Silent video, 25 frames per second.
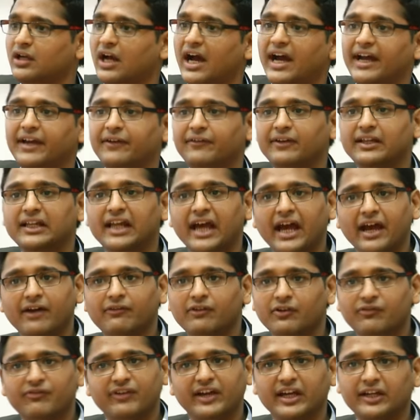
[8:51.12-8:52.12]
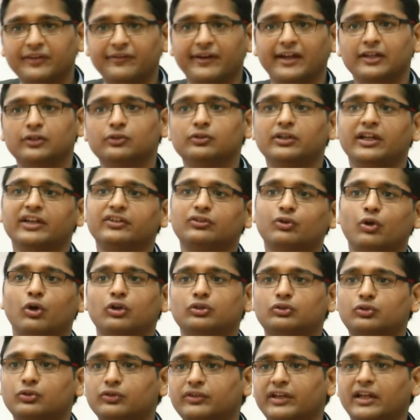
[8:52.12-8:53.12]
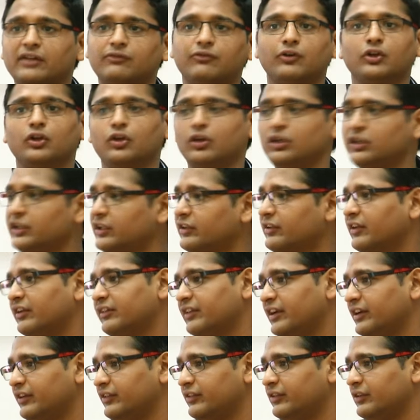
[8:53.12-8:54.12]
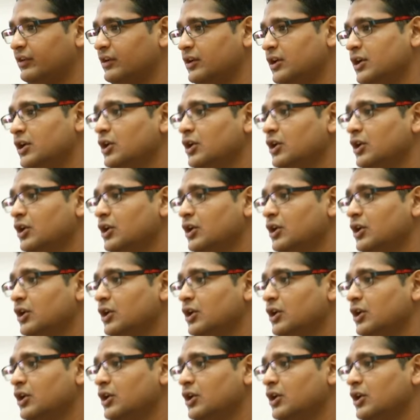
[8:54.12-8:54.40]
I will have a fair value less cost to sell for all these assets.